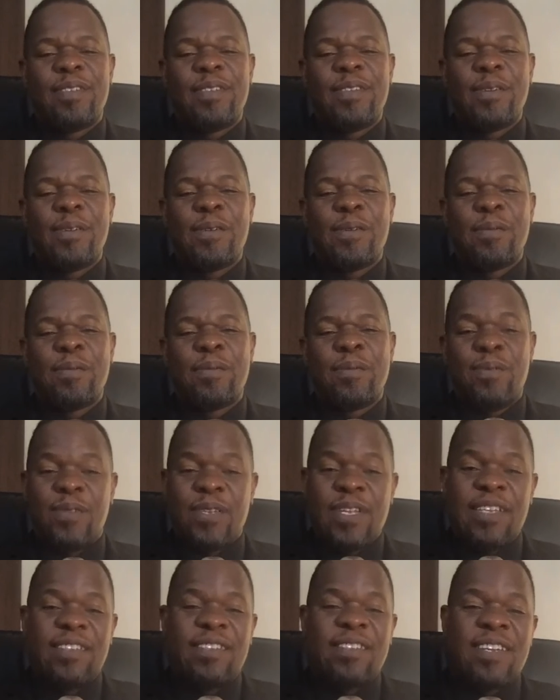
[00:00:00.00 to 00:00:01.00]
So, so
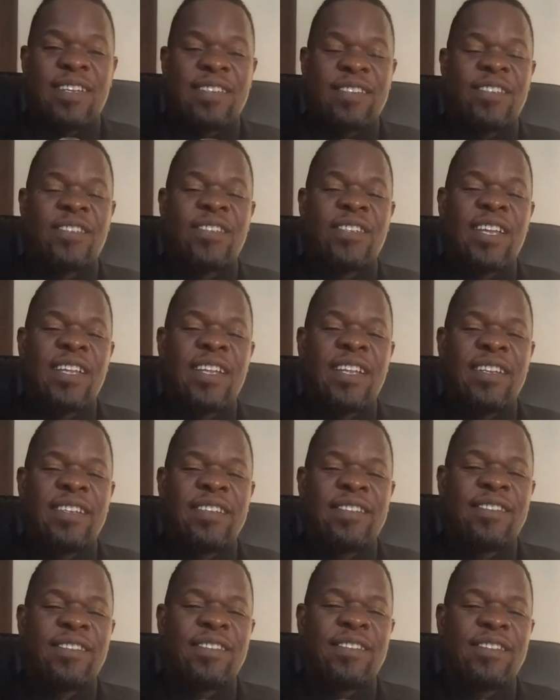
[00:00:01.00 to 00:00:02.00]
that's transactional
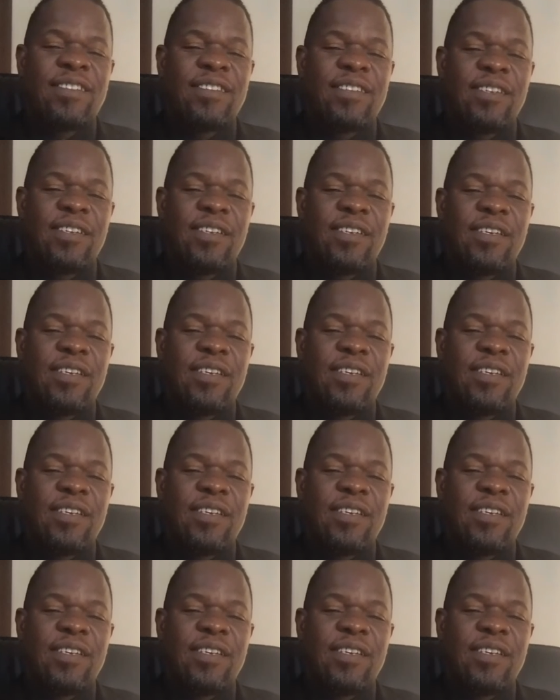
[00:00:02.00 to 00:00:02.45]
analysis.